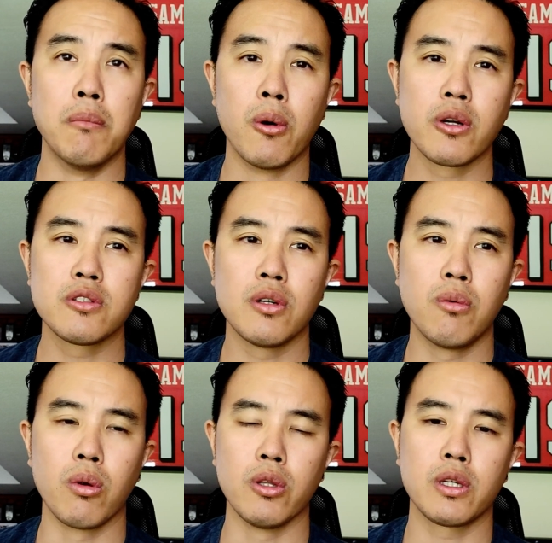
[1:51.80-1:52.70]
More so,
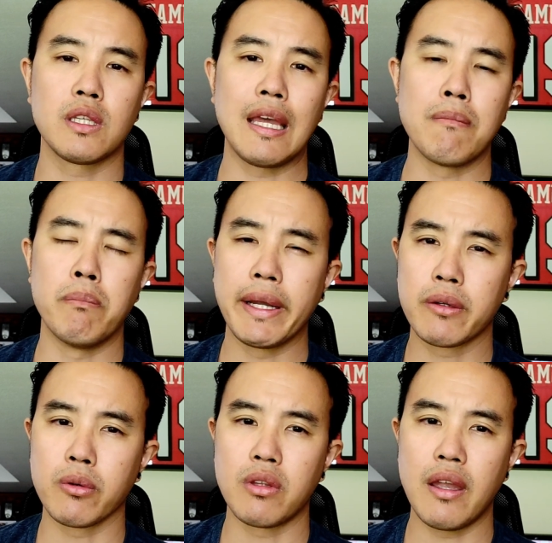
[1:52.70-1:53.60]
we're looking at
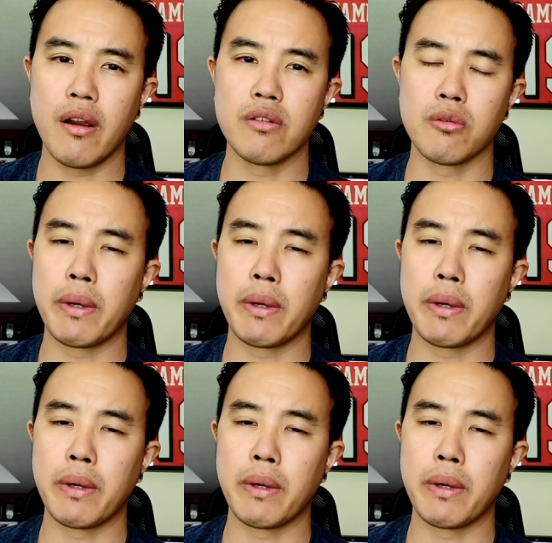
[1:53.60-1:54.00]
microtears